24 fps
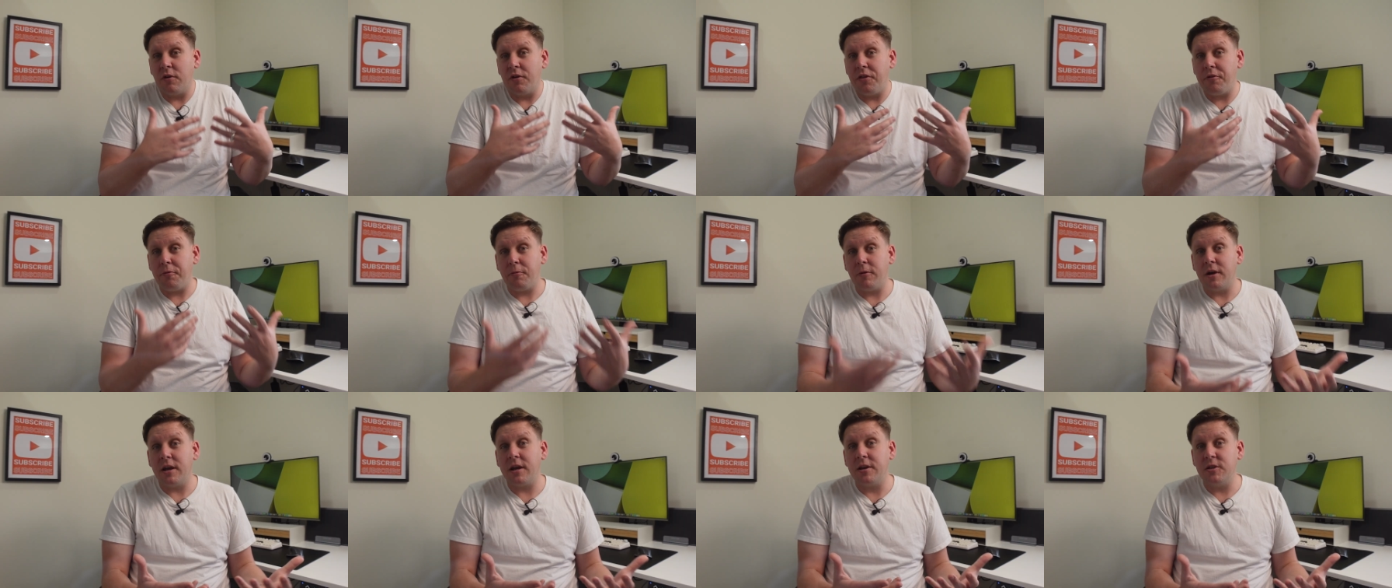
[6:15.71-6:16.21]
a
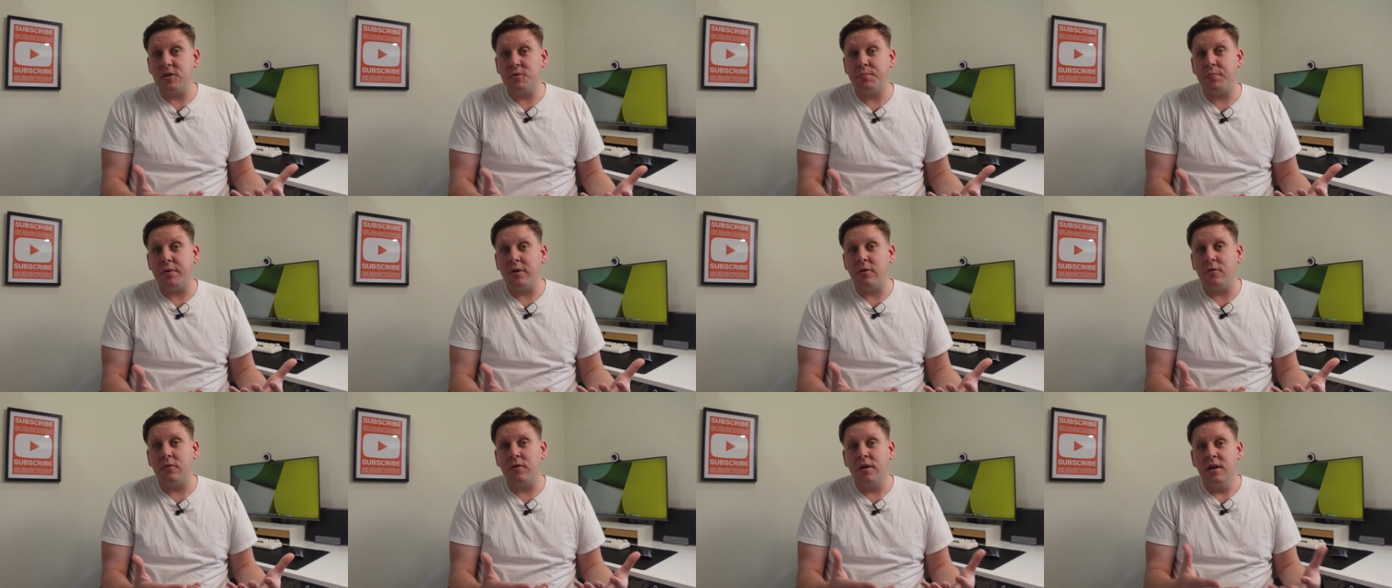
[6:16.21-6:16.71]
3-inch
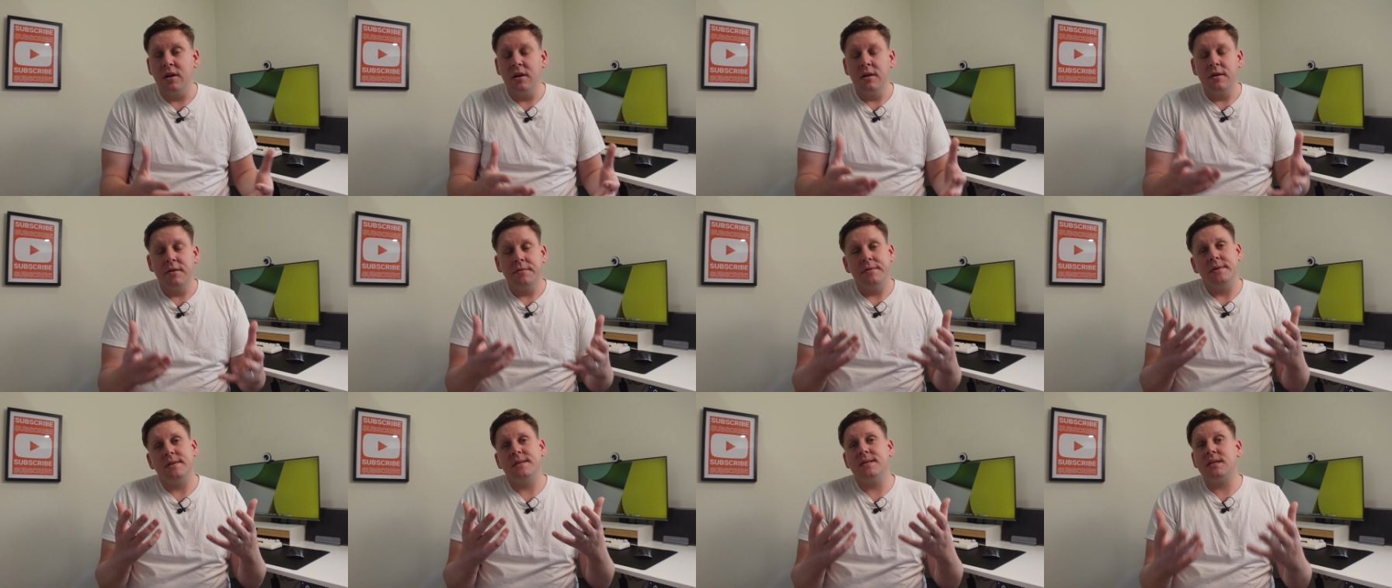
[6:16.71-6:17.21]
build,
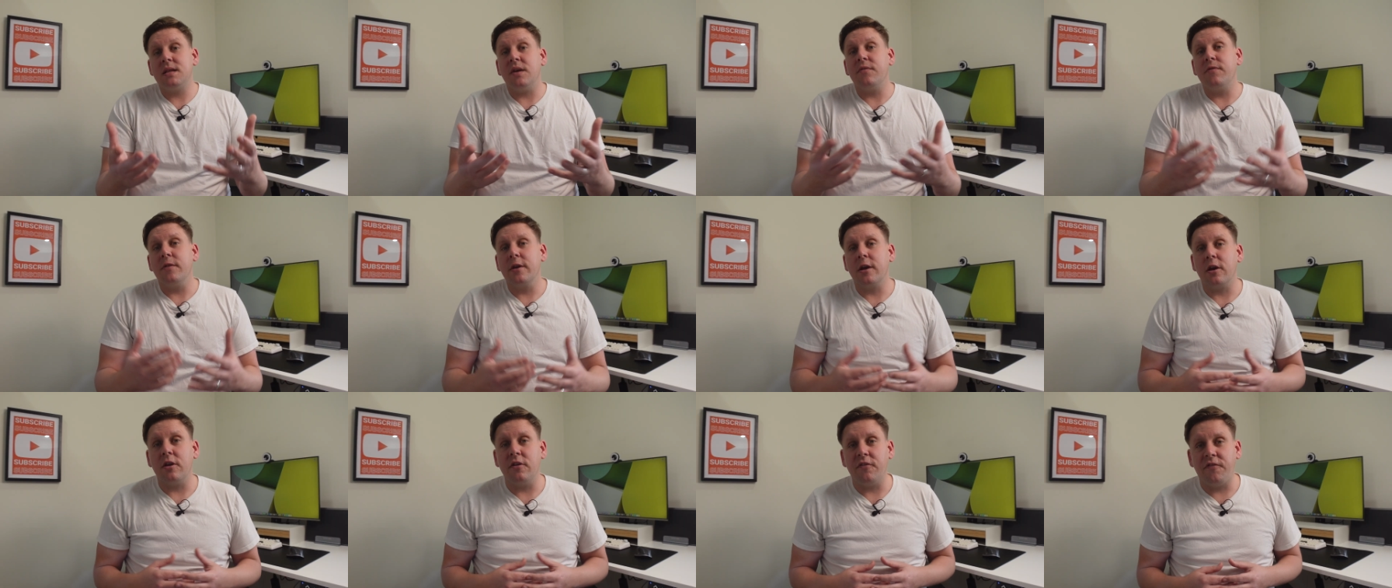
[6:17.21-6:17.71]
it's
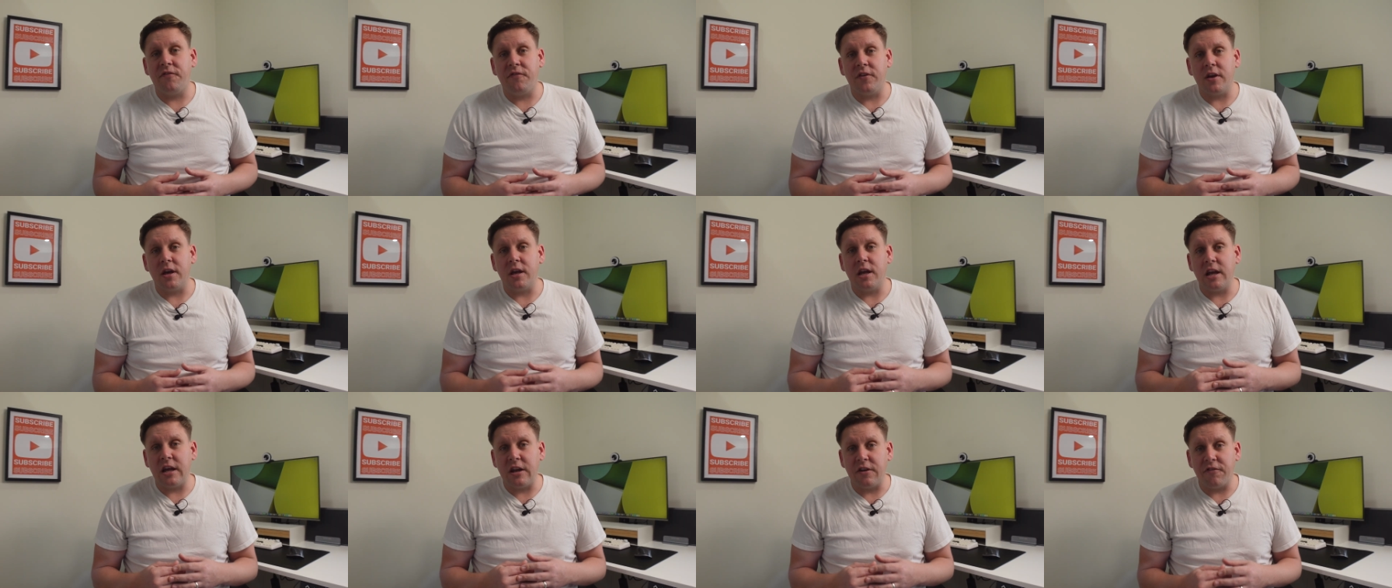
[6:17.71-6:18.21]
definitely going to
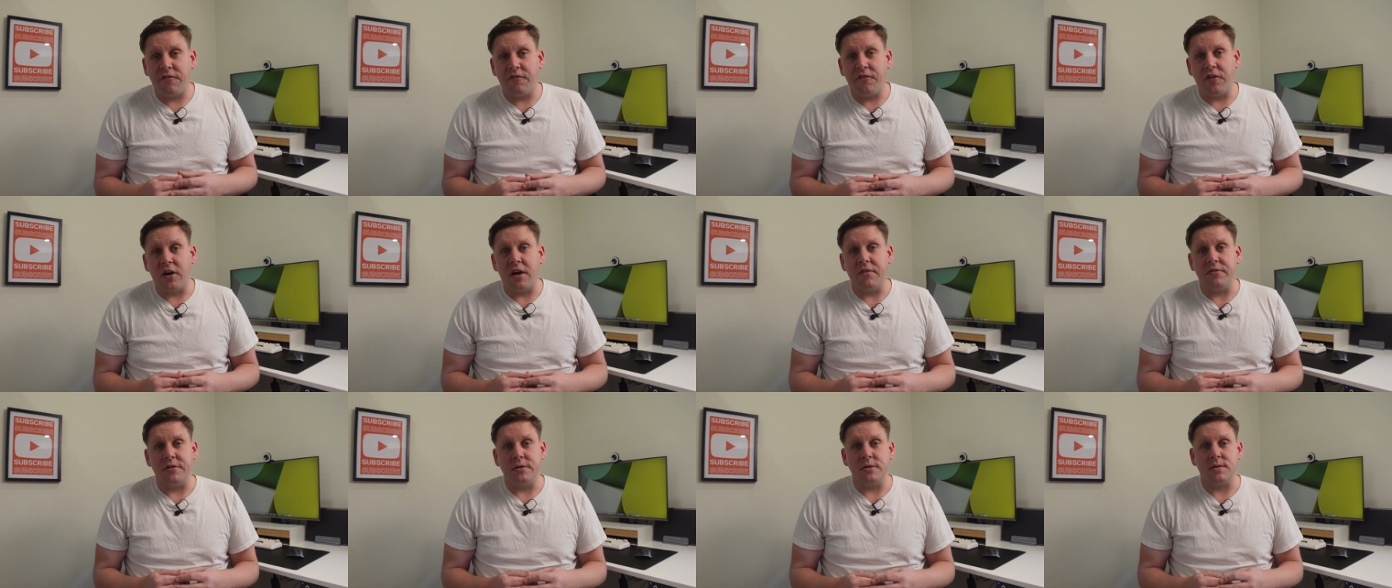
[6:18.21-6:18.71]
fit in a
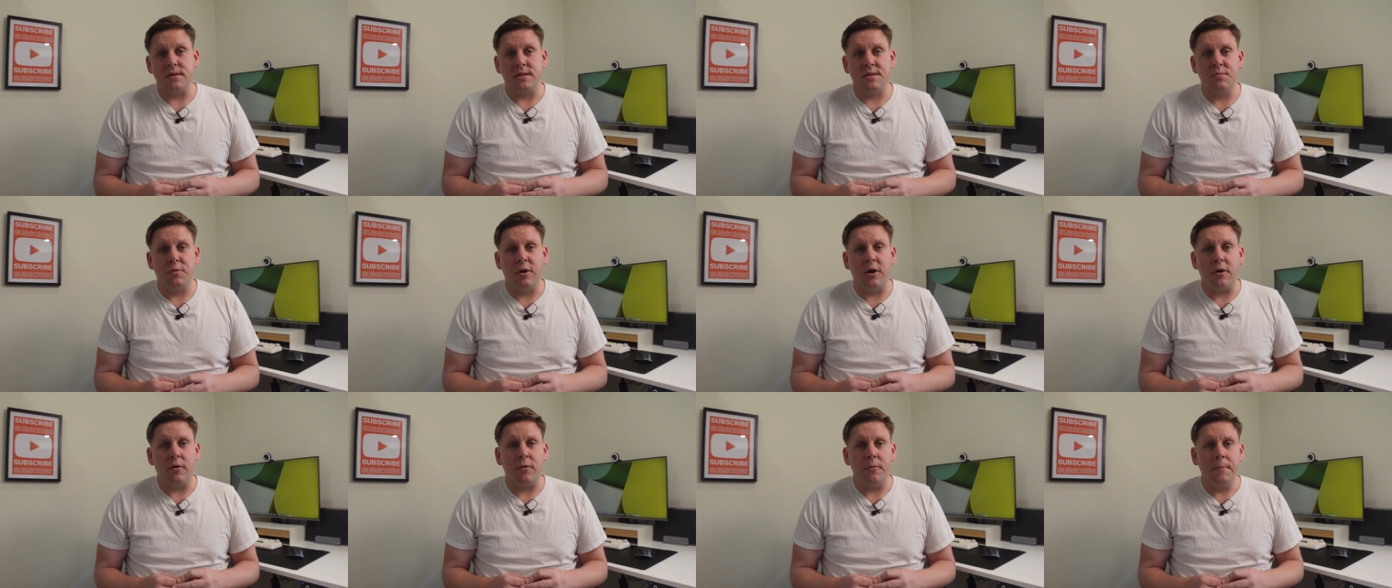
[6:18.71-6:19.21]
5-inch as
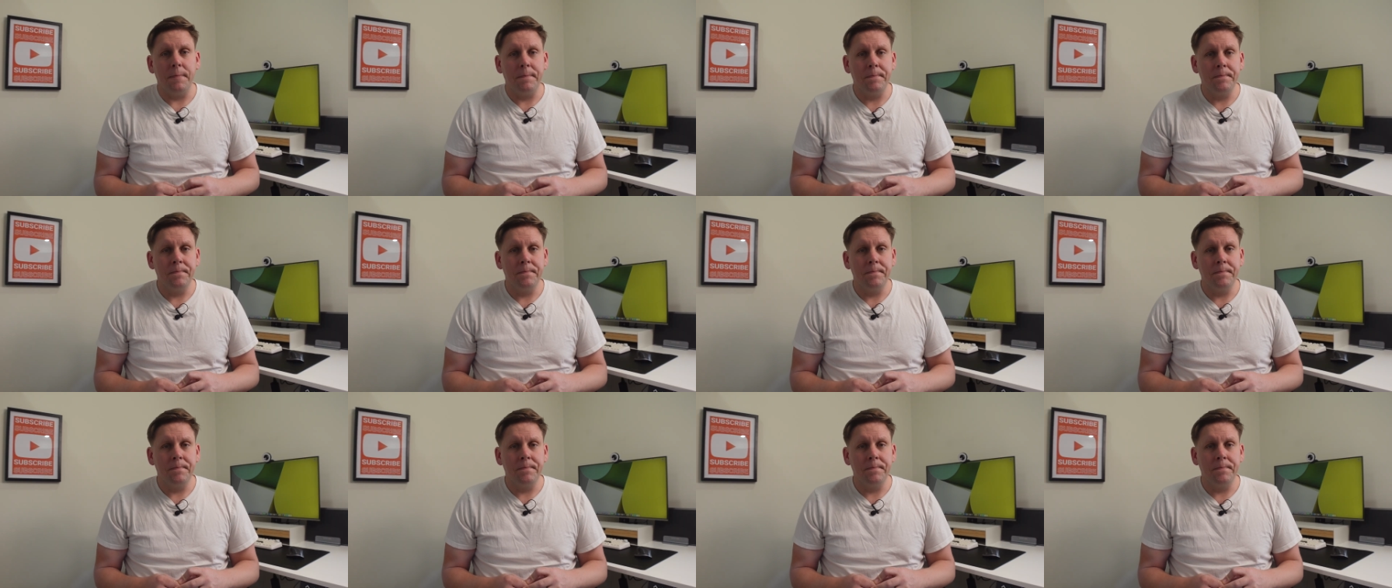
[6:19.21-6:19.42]
well.